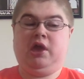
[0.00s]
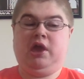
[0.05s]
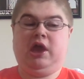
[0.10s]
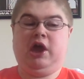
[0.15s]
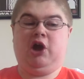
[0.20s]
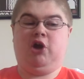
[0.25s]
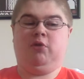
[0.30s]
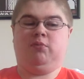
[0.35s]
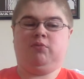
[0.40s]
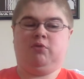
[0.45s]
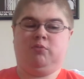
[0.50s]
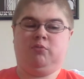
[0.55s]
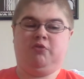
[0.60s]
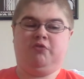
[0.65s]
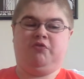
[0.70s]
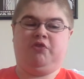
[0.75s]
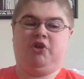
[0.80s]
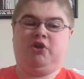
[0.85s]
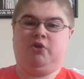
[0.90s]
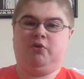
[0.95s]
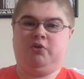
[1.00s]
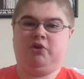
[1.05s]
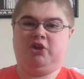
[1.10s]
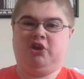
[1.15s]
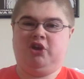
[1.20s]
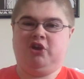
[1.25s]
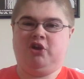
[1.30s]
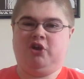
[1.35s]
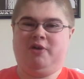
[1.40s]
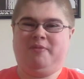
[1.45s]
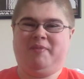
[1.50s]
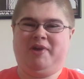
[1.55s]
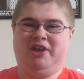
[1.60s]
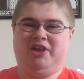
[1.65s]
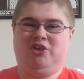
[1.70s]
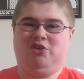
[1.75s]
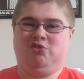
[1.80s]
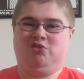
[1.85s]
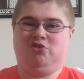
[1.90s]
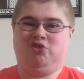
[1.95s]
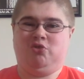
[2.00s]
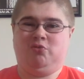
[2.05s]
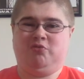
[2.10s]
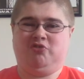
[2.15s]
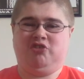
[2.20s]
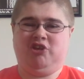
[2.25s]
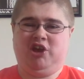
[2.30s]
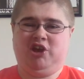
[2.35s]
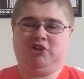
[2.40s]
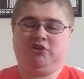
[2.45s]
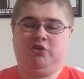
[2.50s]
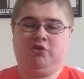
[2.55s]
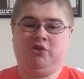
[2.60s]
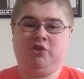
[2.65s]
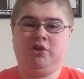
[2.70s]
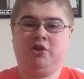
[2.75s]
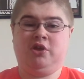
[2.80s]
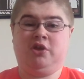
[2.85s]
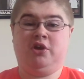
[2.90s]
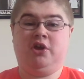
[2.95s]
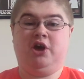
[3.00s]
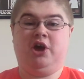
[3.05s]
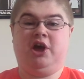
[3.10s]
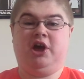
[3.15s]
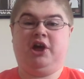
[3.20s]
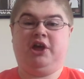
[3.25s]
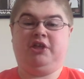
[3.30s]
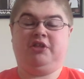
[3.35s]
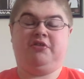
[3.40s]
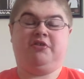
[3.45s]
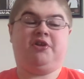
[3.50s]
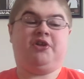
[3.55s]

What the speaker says: album review here on my YouTube channel. For